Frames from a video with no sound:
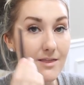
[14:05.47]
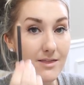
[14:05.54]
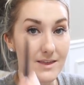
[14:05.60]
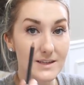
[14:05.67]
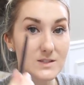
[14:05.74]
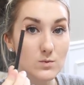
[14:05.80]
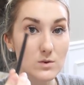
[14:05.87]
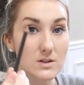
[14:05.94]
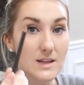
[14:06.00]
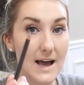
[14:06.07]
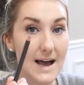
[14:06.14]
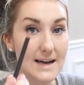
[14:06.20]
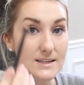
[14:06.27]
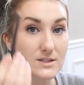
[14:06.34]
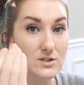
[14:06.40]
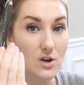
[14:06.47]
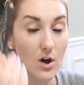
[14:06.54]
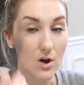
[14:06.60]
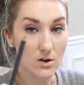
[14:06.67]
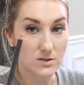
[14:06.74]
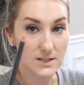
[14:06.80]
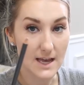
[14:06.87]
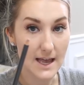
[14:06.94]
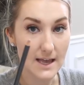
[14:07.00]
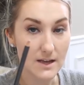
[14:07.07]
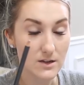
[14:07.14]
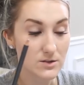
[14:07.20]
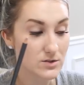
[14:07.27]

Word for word: This will last all day.